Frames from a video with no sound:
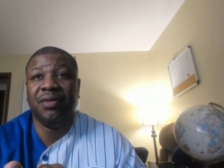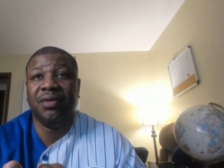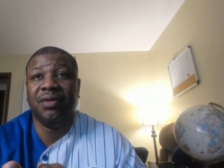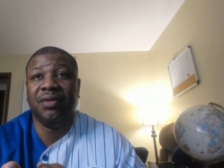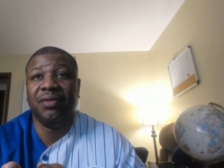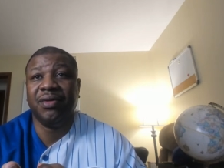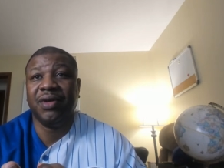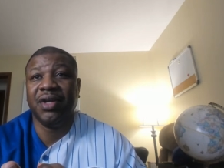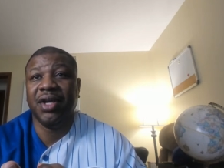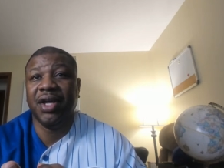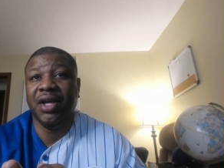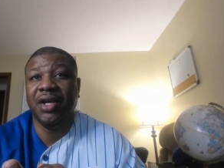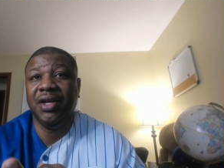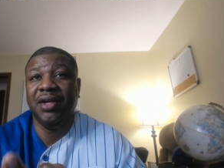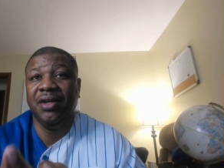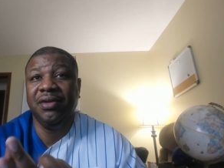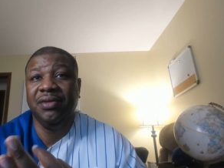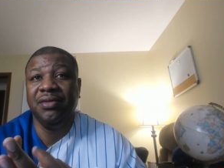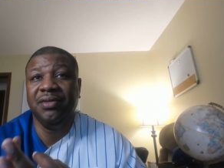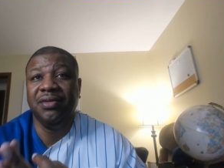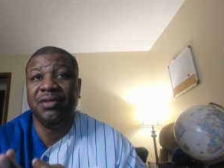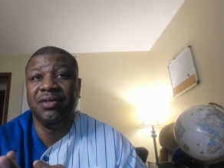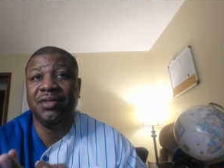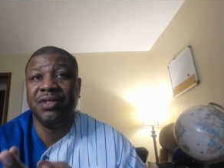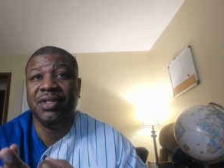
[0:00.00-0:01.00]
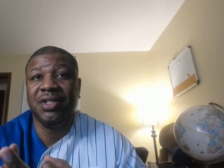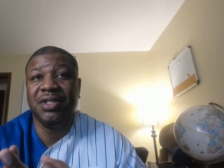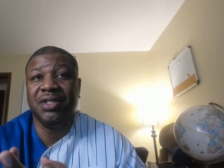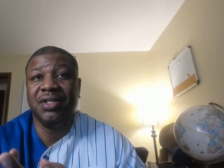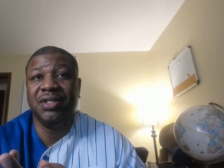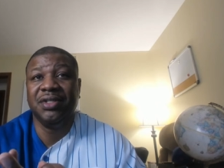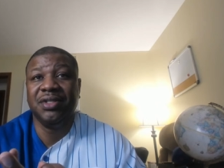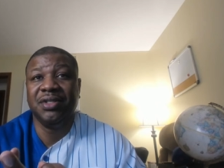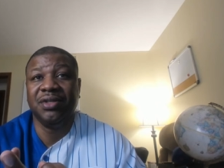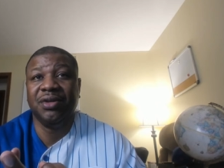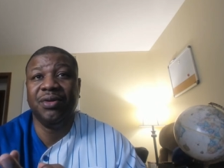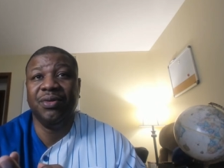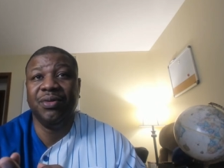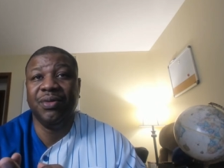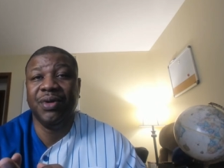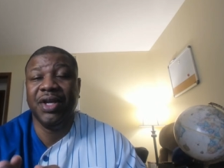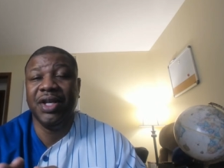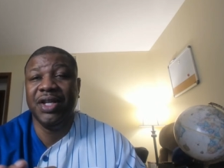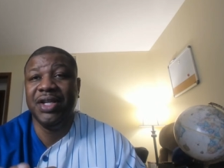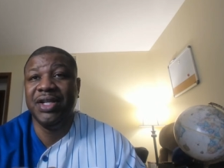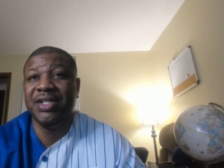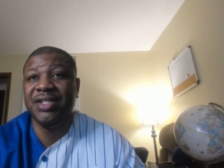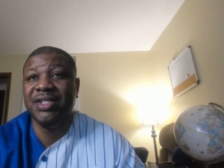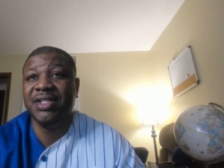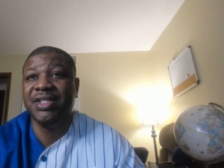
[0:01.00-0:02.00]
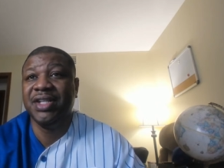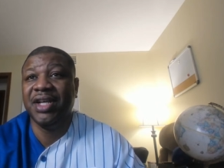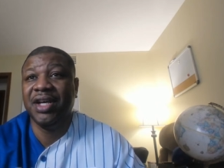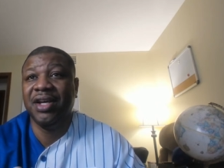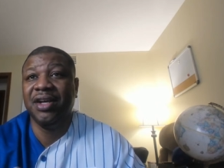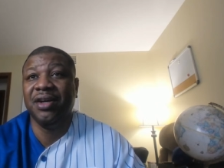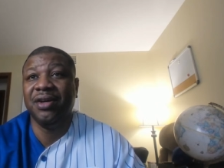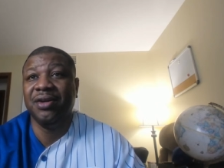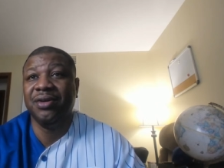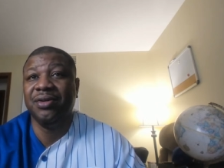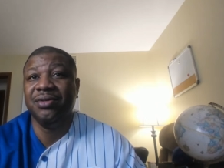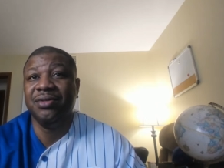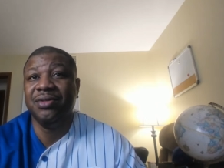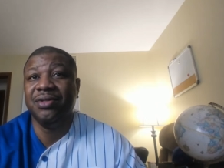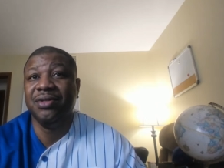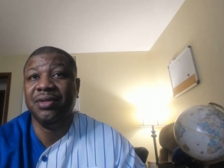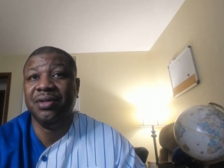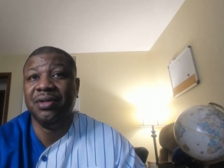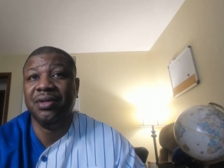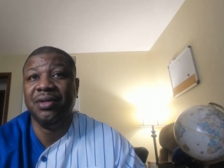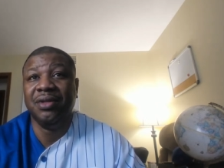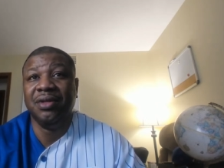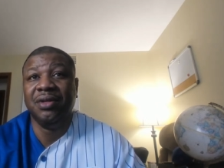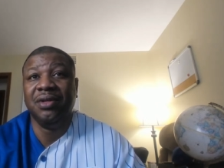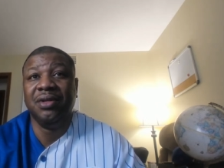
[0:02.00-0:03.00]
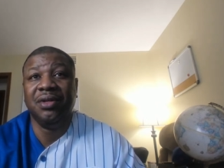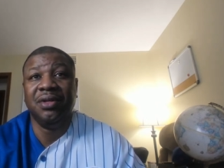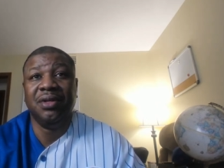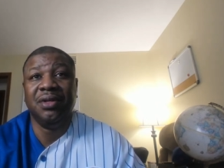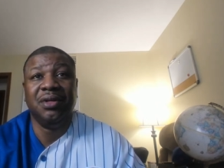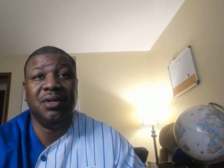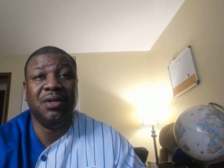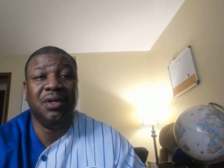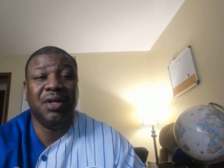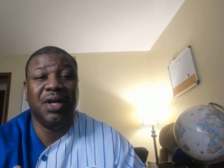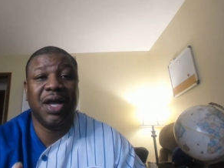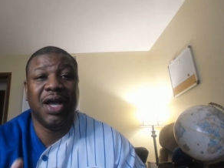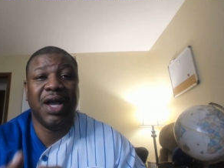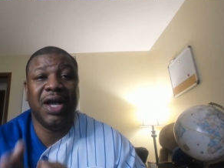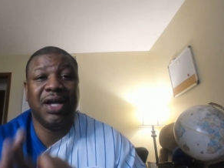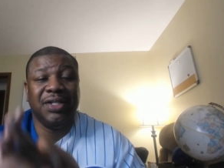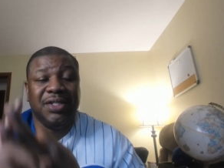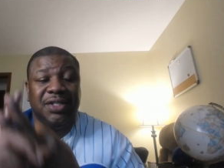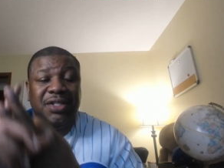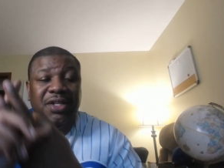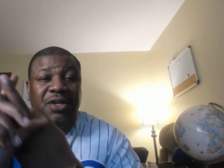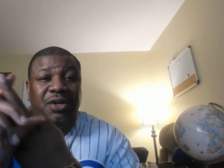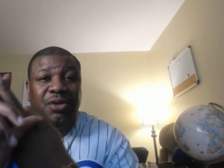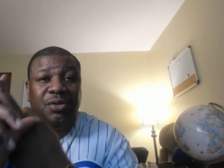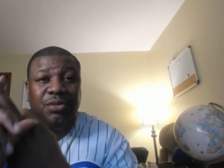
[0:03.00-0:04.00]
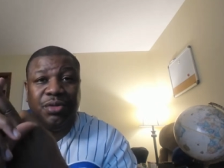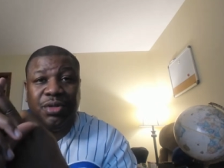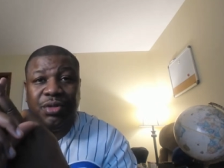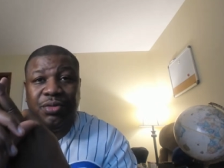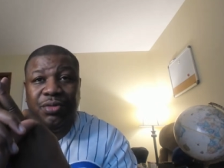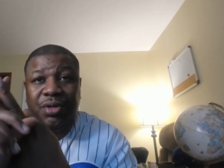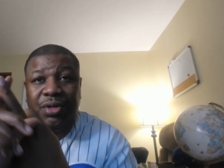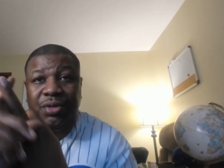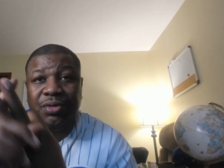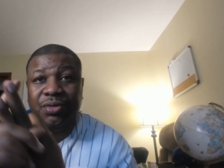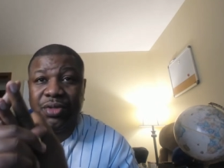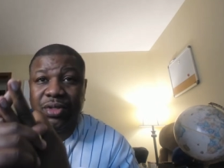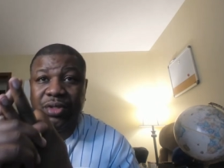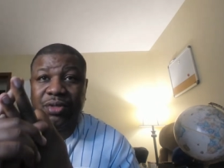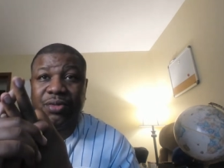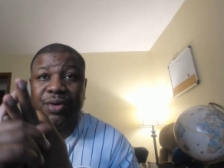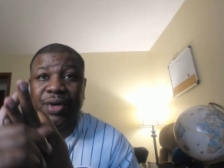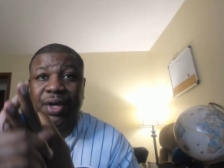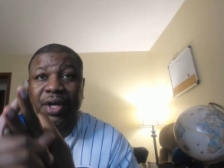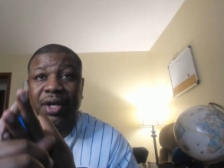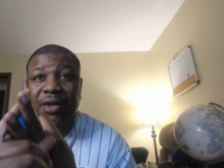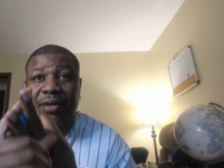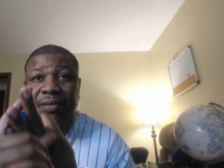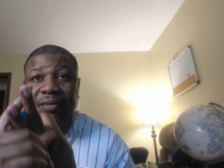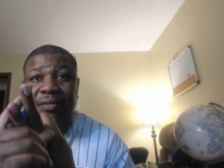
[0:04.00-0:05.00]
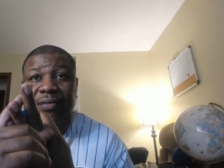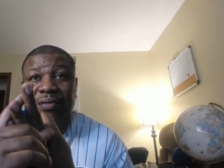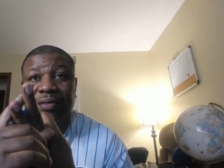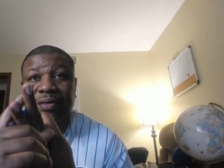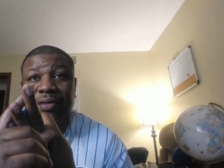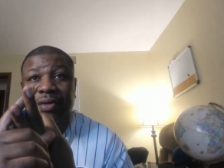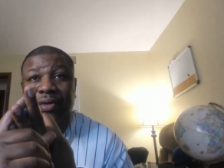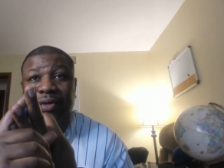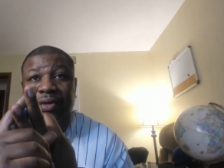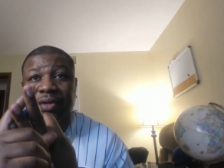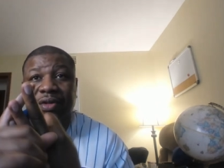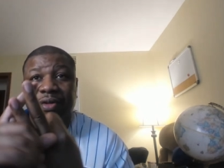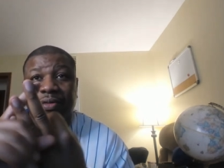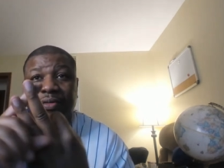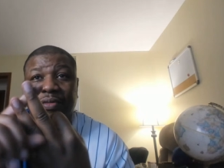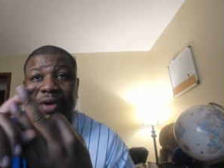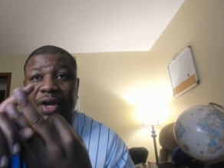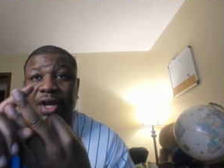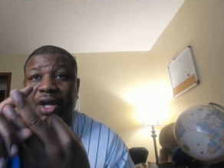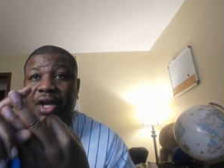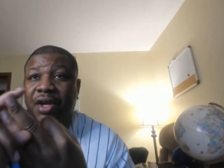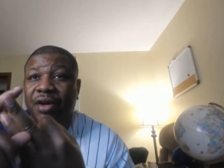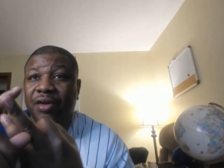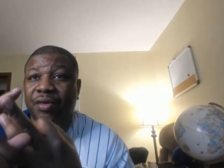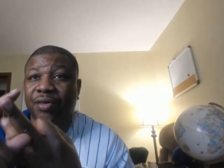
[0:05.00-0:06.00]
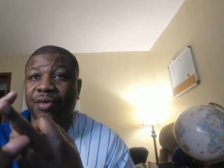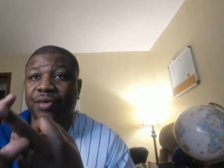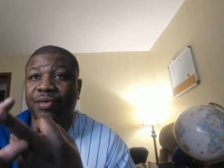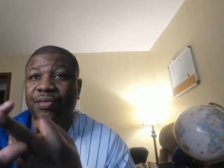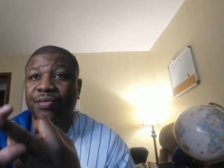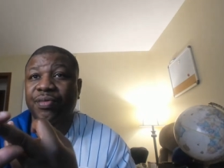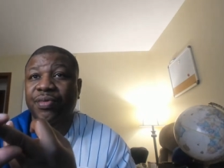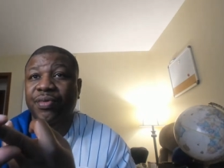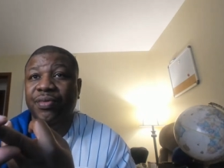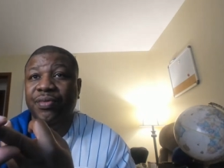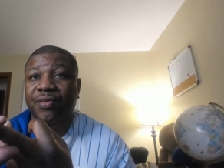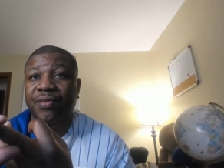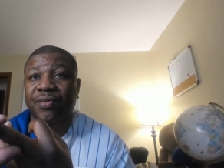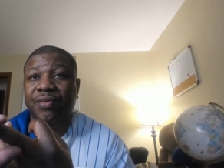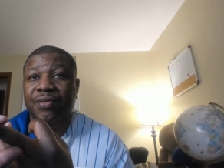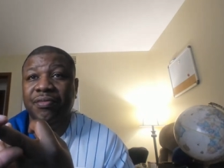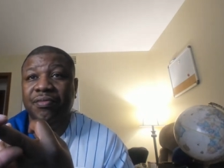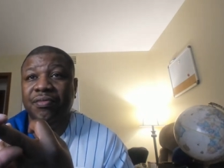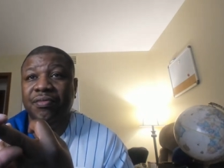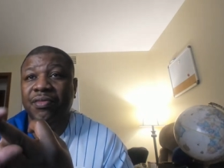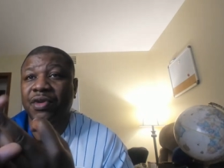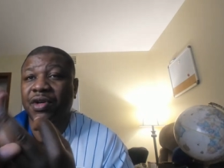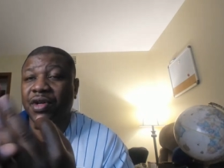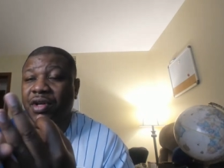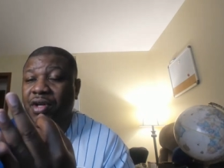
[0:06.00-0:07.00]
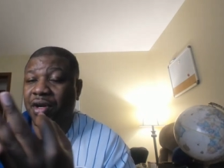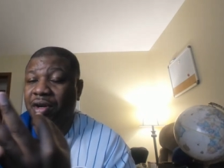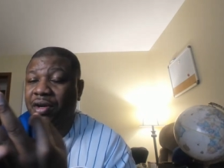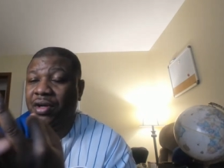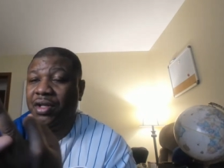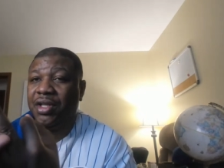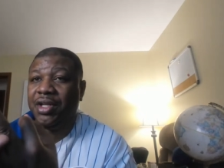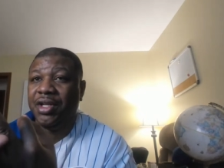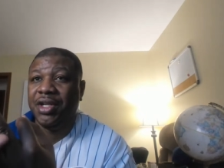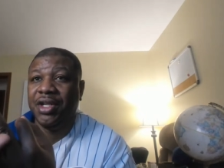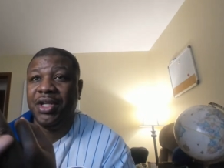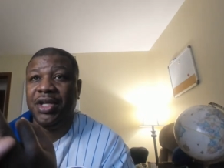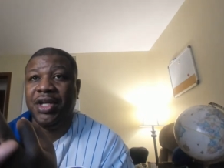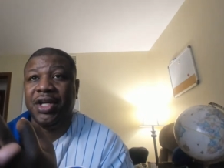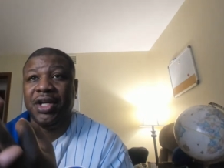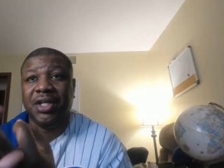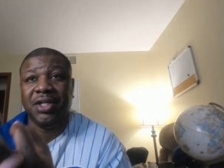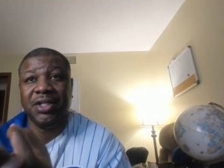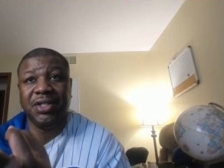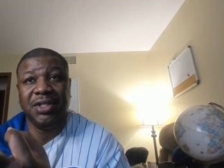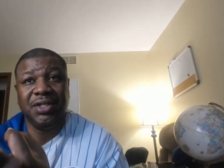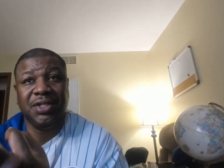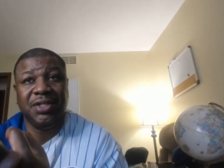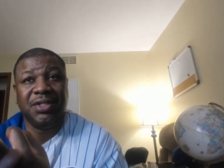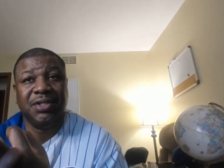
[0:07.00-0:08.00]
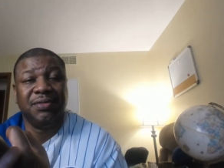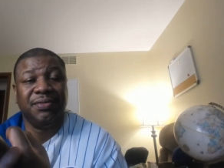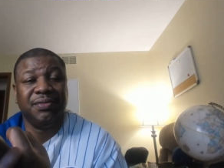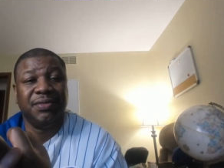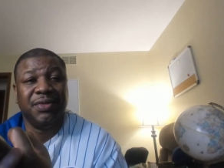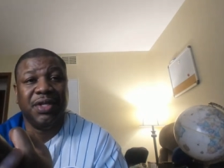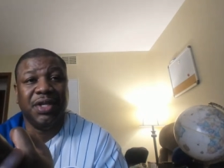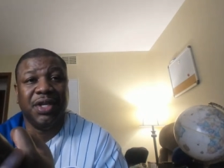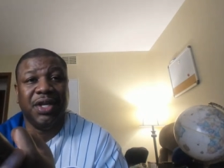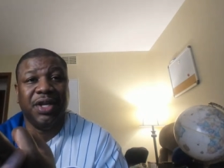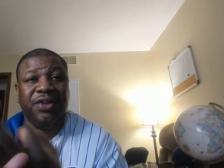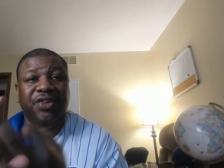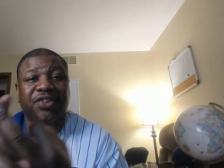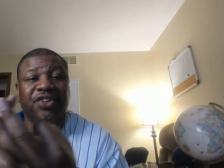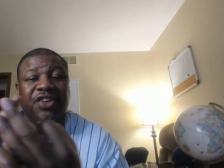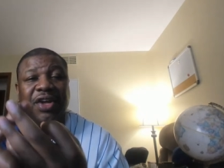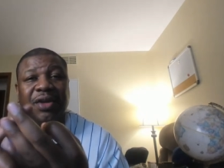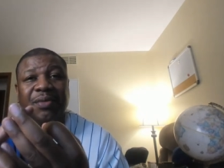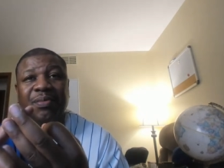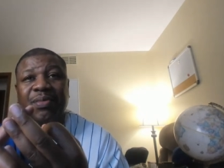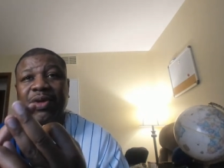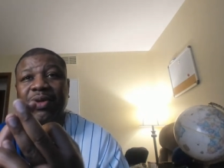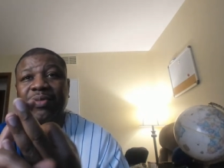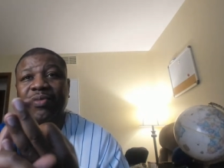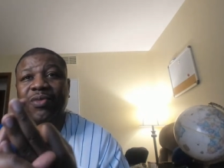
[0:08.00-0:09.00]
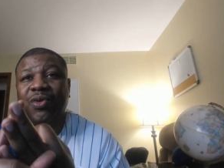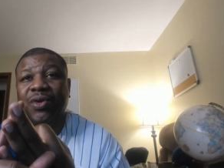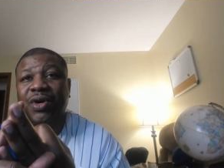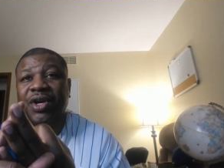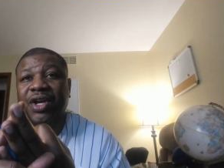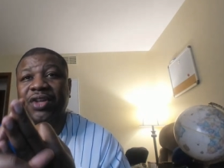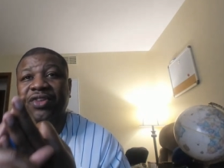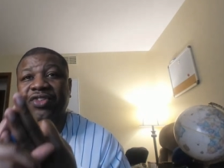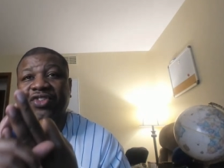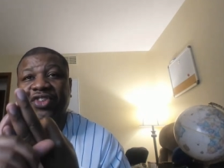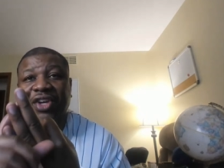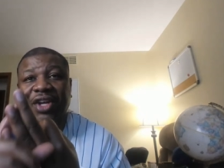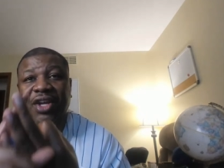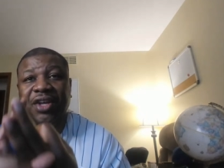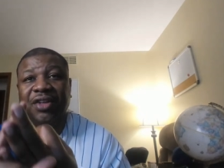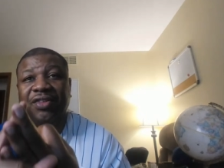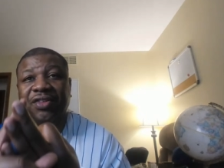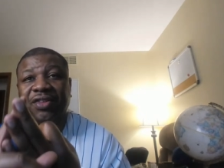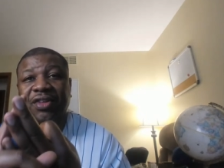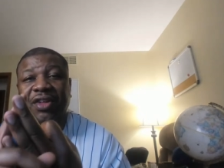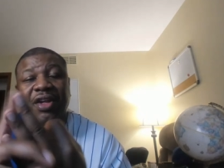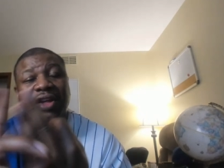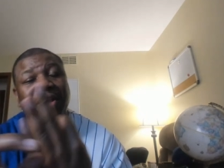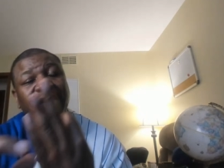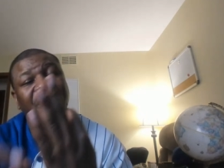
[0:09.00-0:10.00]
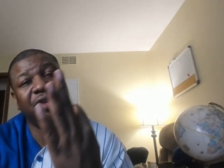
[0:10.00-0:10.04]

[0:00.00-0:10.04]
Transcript: Okay. This, so any sales has to go through those three: the Raine Group, Kirkland and Ellis, and J.P. Morgan Chase.